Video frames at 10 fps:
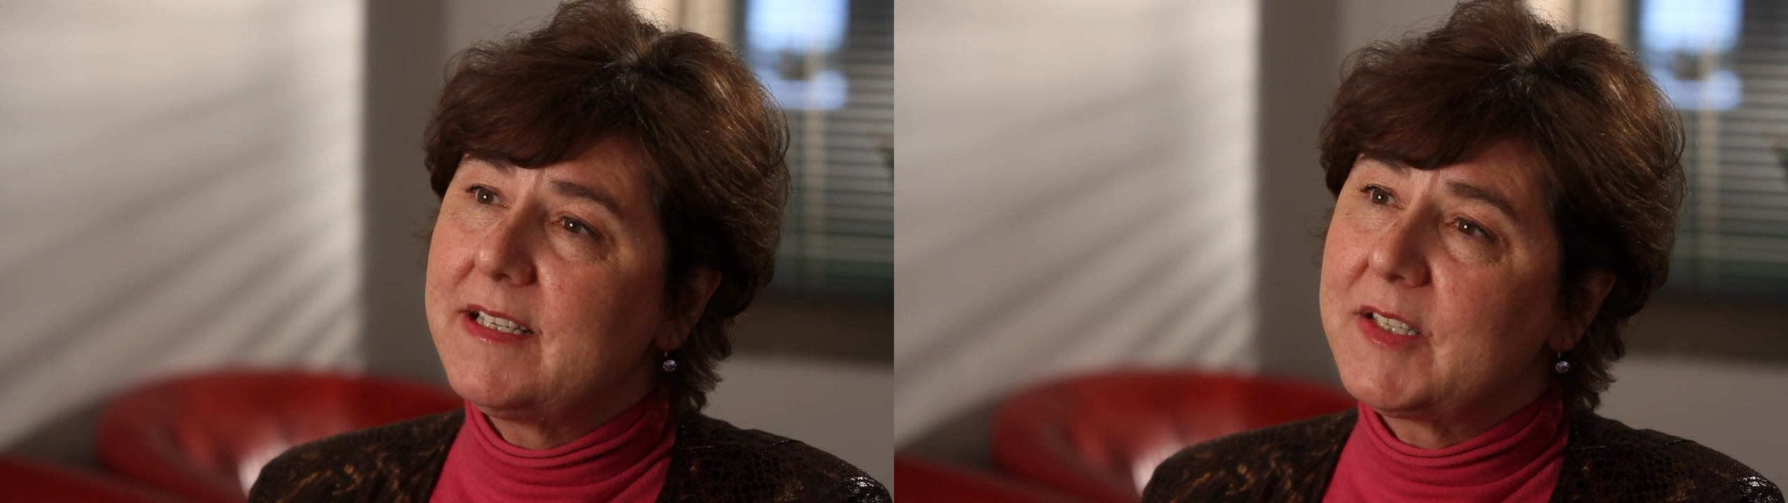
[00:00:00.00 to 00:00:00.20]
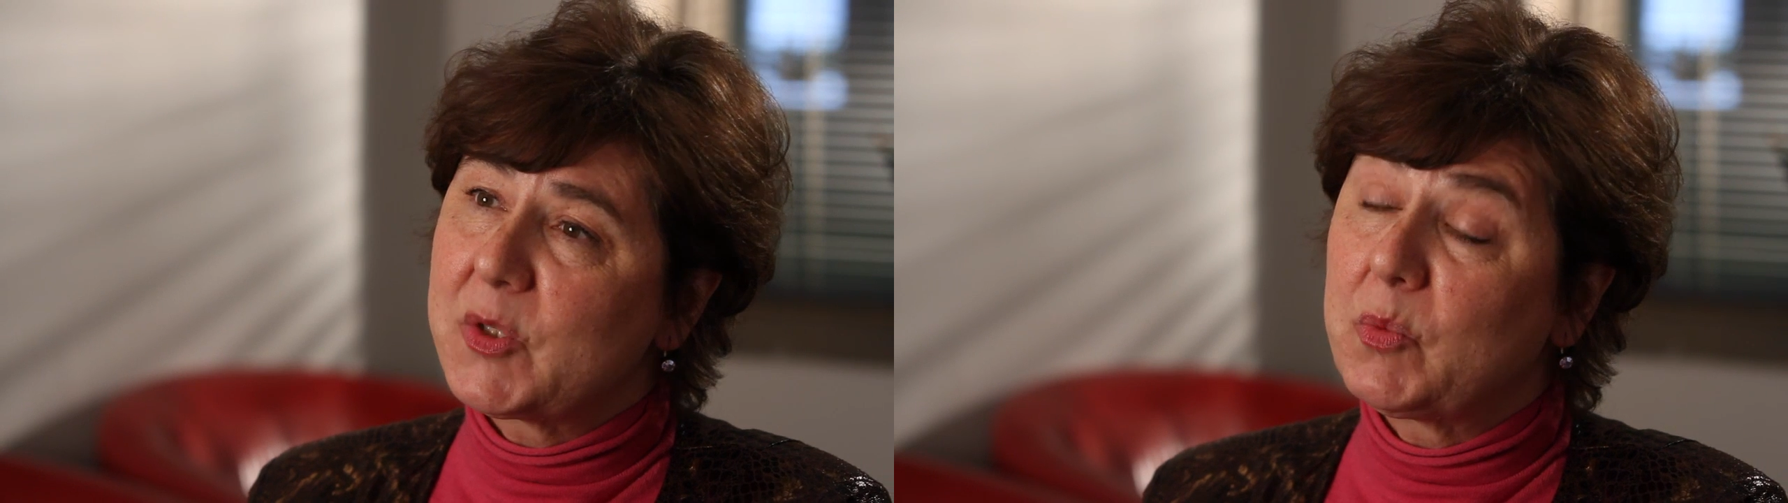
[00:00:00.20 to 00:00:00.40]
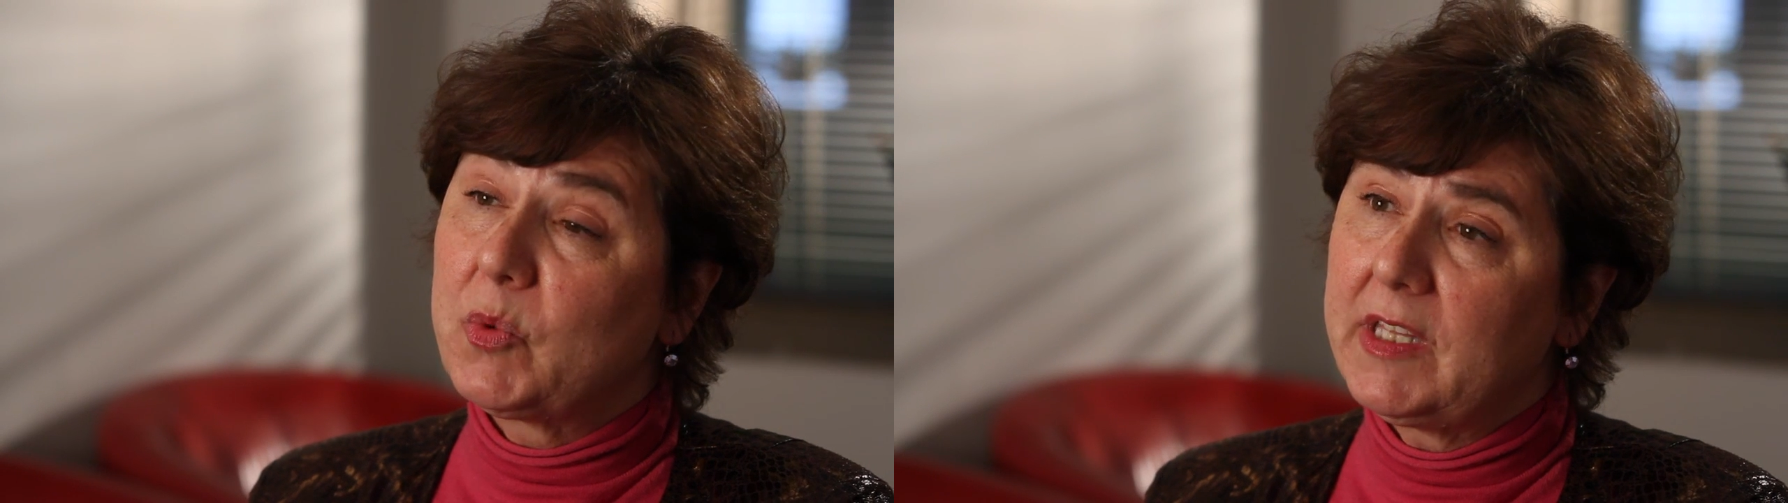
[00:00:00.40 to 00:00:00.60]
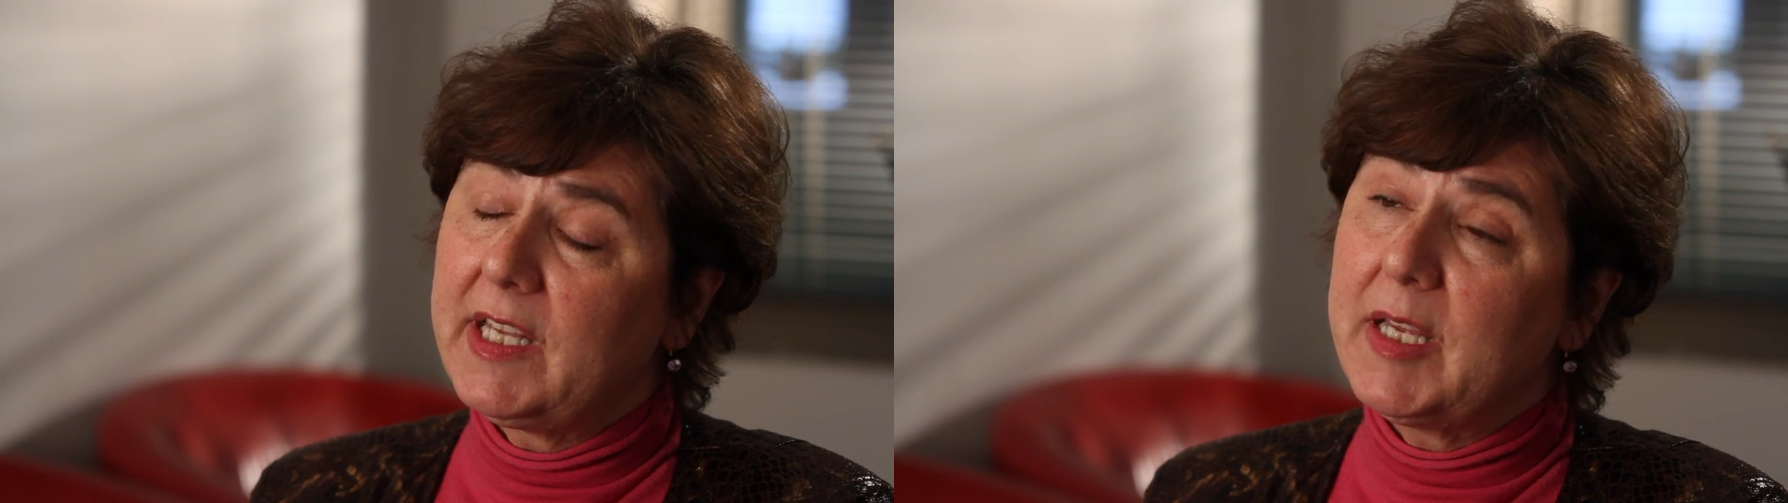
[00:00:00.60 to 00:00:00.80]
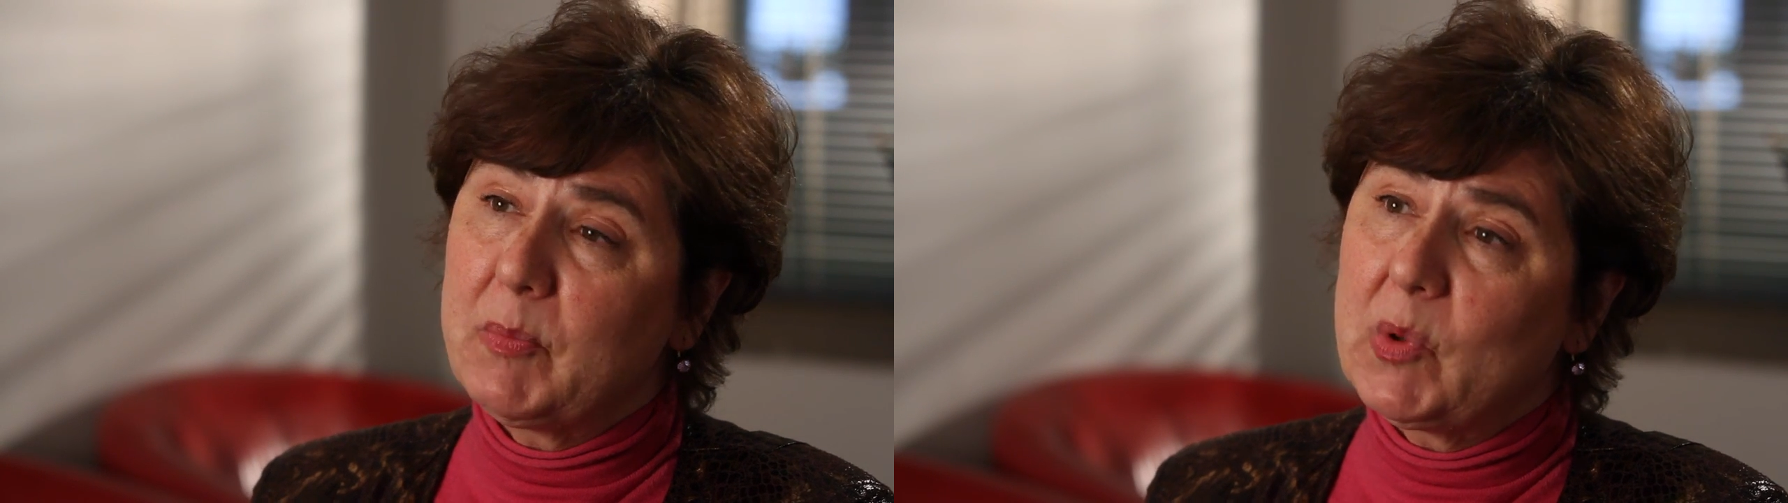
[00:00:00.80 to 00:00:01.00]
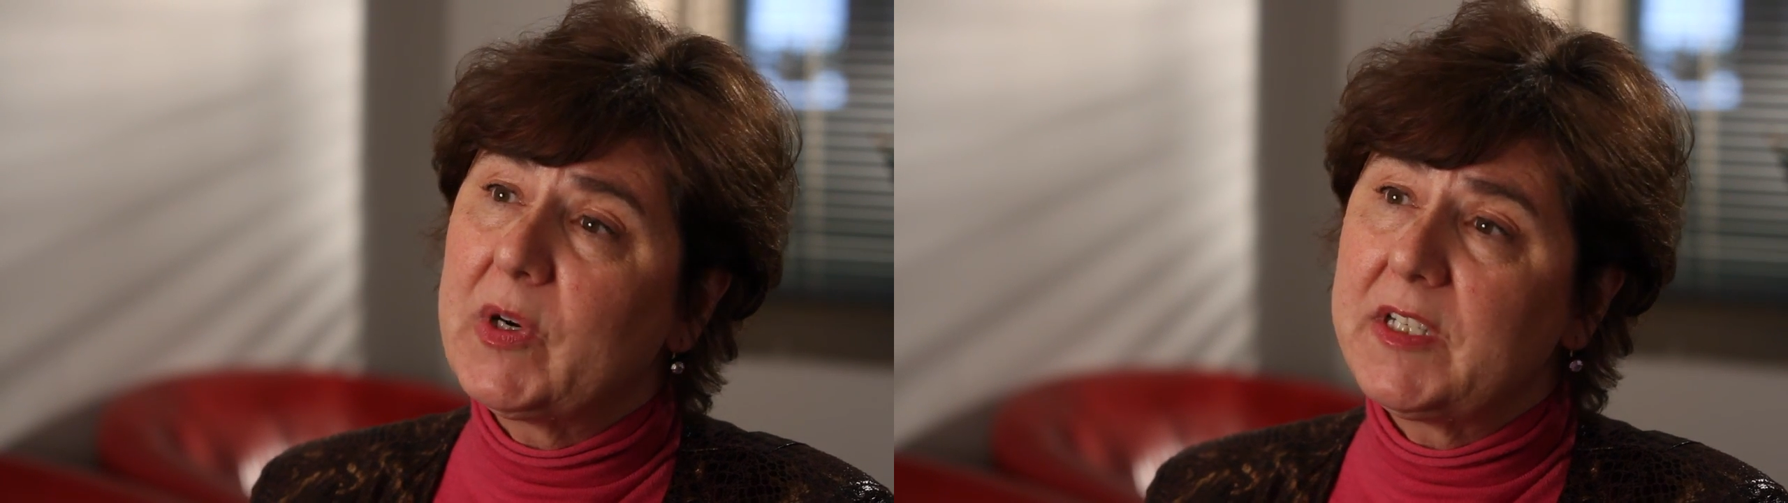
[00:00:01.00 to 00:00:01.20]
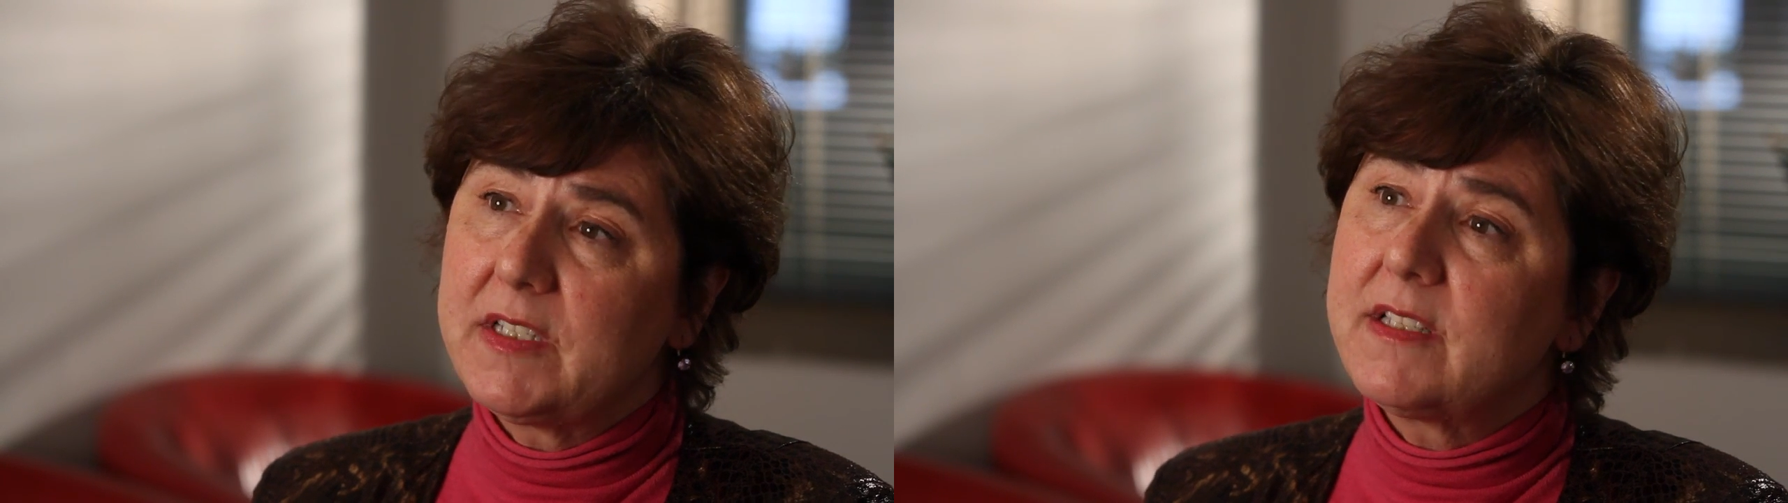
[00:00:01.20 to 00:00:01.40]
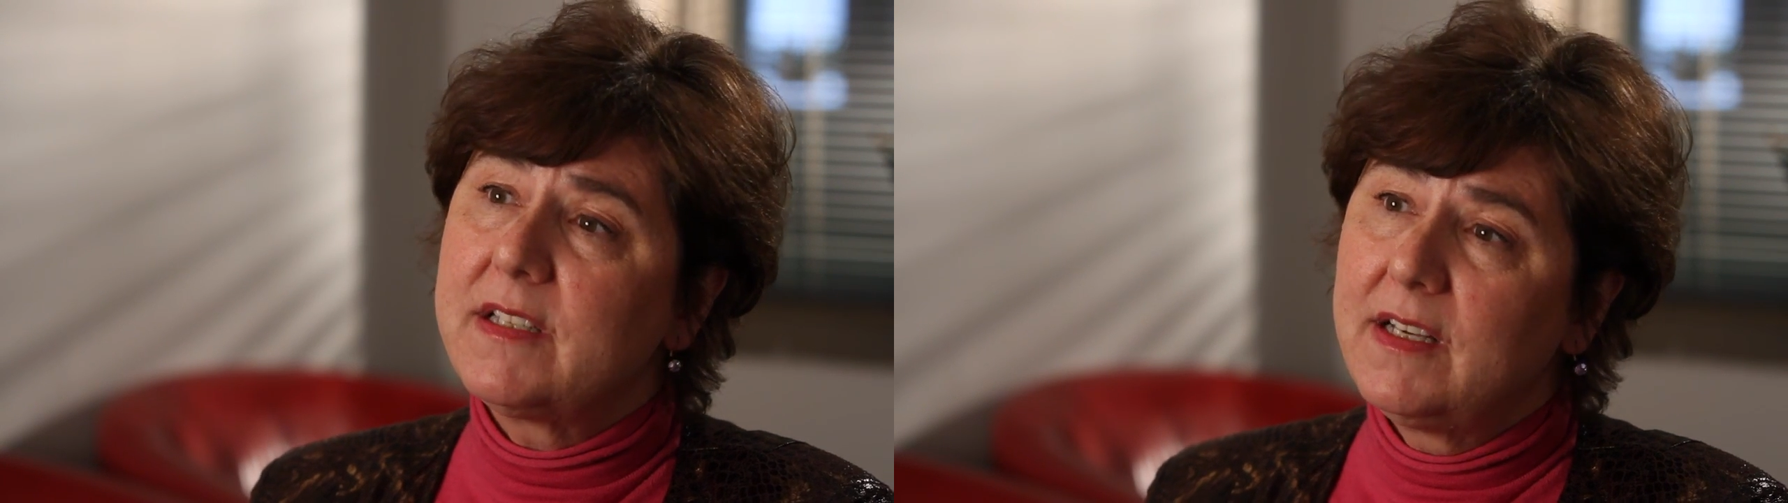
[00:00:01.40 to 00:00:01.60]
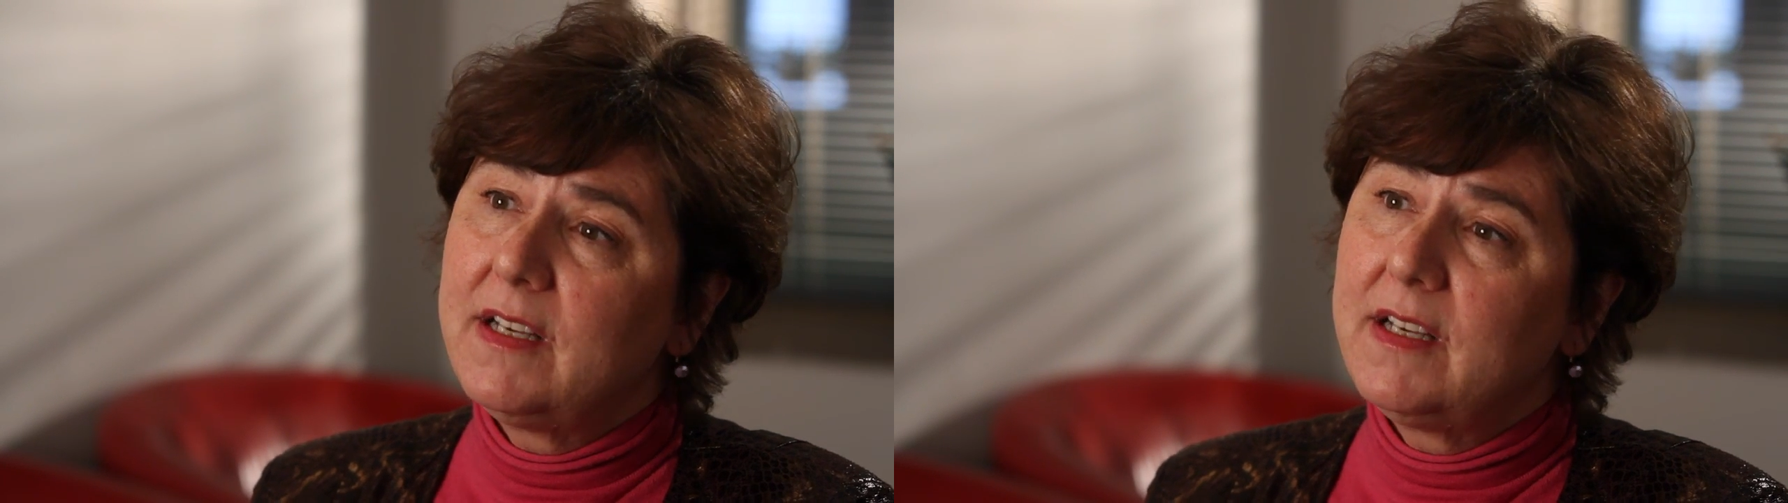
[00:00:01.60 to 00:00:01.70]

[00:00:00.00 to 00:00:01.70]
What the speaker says: is really important.